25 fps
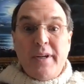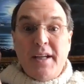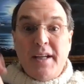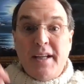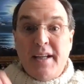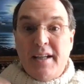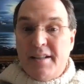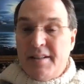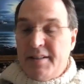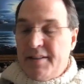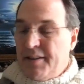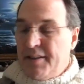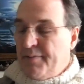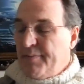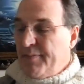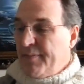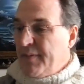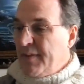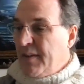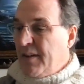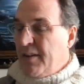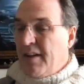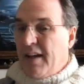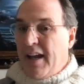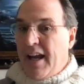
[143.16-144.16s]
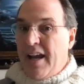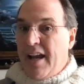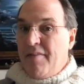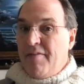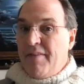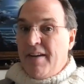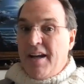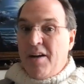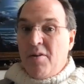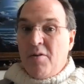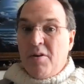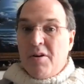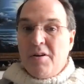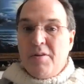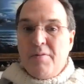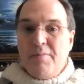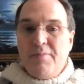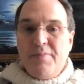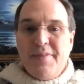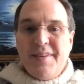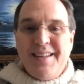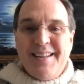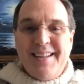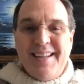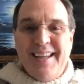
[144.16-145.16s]
3 free readings,
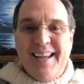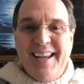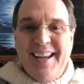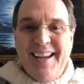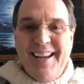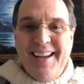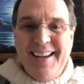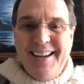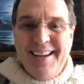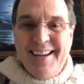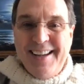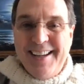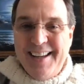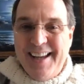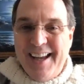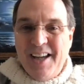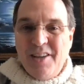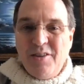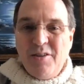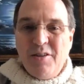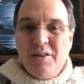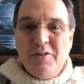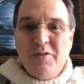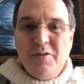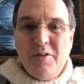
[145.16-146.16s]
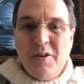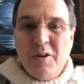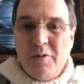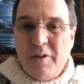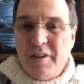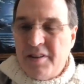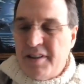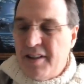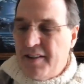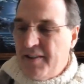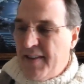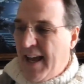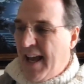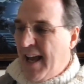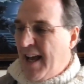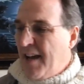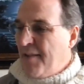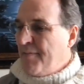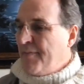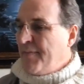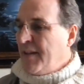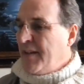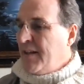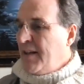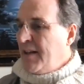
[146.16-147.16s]
half hour. Yay! I look
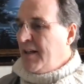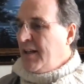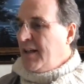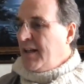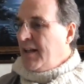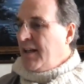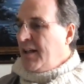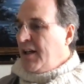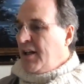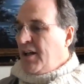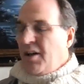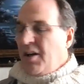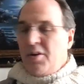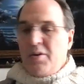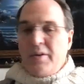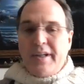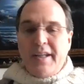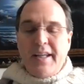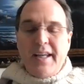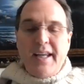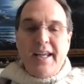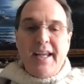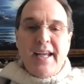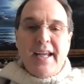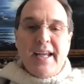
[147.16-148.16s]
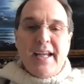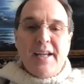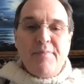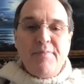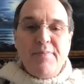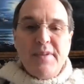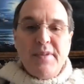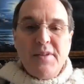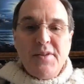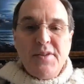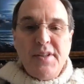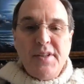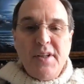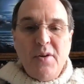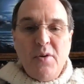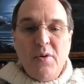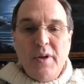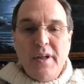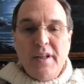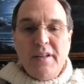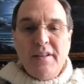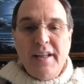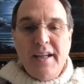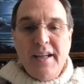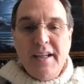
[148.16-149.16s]
forward to that.
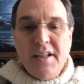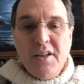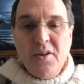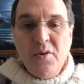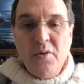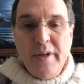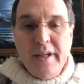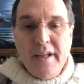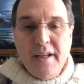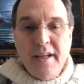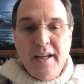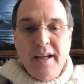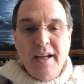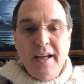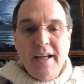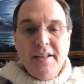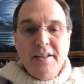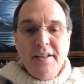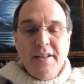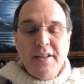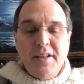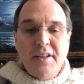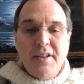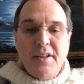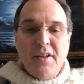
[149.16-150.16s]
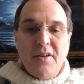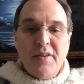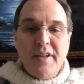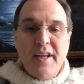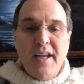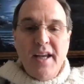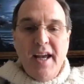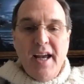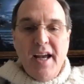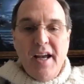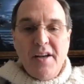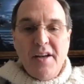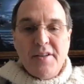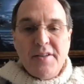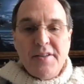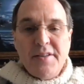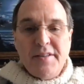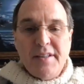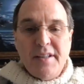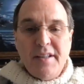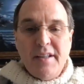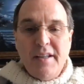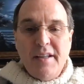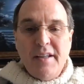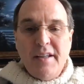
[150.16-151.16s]
Okay, so a lot going on.
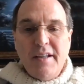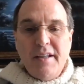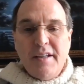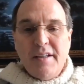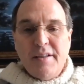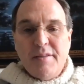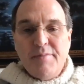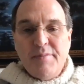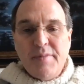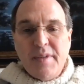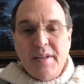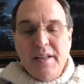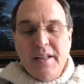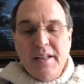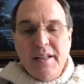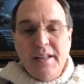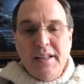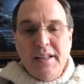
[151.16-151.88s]
The House